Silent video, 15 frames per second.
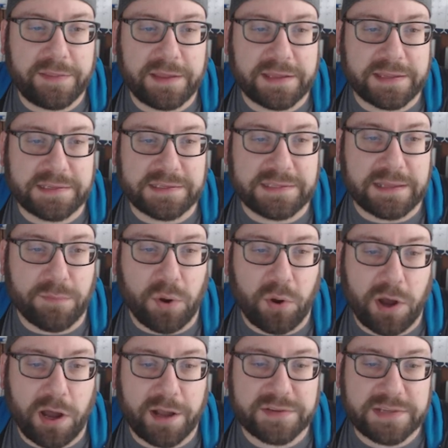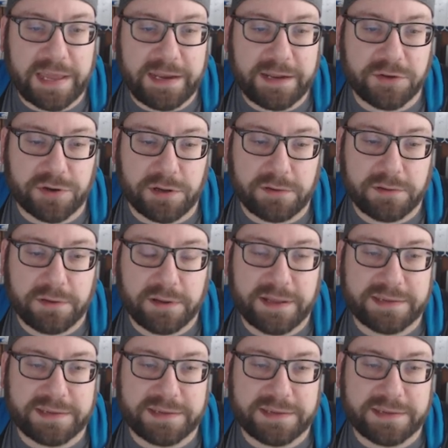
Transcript: I think, is the Mohawk skating drill.